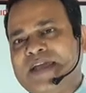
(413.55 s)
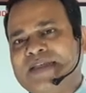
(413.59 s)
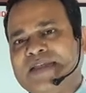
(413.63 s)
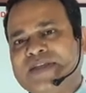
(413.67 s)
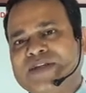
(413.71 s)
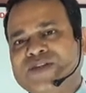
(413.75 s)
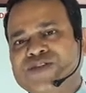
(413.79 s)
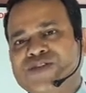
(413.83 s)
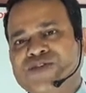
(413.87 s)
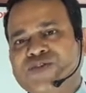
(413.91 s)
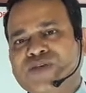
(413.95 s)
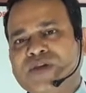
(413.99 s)

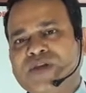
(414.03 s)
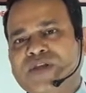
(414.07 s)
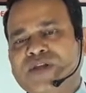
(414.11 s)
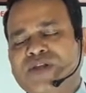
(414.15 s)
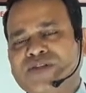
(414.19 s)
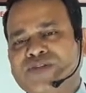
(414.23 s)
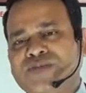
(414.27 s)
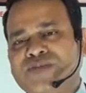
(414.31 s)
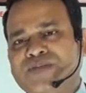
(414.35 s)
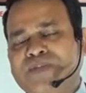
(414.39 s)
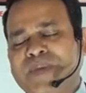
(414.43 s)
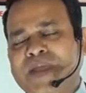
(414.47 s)
that uh,
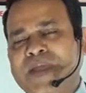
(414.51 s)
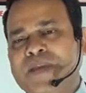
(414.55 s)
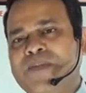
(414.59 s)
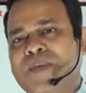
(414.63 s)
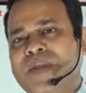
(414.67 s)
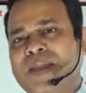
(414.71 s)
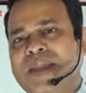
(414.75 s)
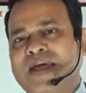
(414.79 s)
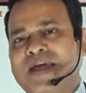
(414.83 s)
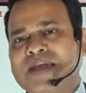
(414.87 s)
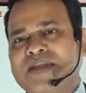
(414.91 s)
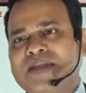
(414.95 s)

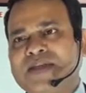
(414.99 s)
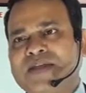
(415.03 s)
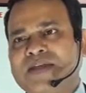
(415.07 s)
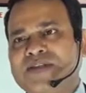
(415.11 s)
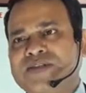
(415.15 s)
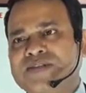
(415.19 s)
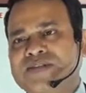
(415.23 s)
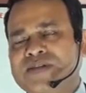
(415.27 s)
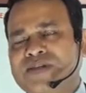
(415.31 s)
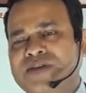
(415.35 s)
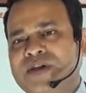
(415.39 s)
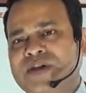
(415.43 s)
people are
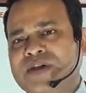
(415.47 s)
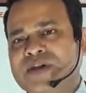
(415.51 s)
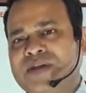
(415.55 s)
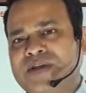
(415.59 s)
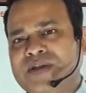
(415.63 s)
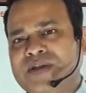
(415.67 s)
you know